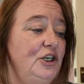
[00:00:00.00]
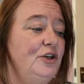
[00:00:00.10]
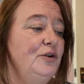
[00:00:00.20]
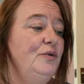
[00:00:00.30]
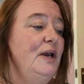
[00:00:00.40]

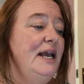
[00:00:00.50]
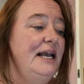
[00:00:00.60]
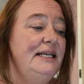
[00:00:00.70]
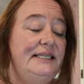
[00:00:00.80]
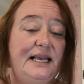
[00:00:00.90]
two
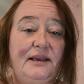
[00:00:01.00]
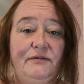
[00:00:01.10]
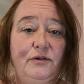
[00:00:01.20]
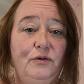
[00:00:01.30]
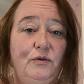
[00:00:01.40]
is
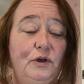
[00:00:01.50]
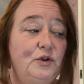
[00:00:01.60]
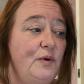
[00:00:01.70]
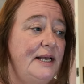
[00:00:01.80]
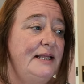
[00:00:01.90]
if you
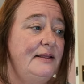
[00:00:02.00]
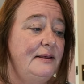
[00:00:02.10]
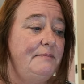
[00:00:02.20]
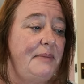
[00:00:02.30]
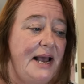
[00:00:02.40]
join
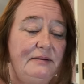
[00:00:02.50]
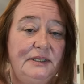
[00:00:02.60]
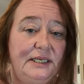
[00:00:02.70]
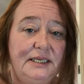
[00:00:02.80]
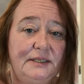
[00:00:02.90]
the
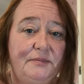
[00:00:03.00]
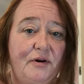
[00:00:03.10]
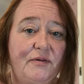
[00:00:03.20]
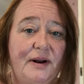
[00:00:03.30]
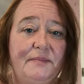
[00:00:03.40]
bounties
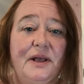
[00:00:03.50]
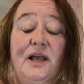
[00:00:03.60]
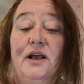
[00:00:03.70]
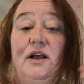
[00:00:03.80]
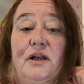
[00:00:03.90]
program.
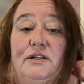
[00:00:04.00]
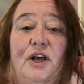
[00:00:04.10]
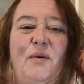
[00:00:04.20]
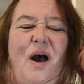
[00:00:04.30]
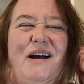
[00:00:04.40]

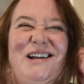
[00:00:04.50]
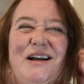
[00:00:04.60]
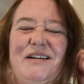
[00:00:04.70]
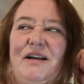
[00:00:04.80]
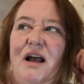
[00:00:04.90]
So I,
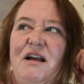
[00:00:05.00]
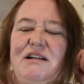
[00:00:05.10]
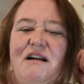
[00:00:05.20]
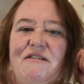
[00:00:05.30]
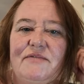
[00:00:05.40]
I, I
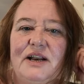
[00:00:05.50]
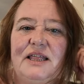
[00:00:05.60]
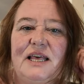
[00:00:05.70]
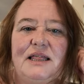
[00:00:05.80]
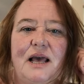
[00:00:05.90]
can't really
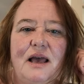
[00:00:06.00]
think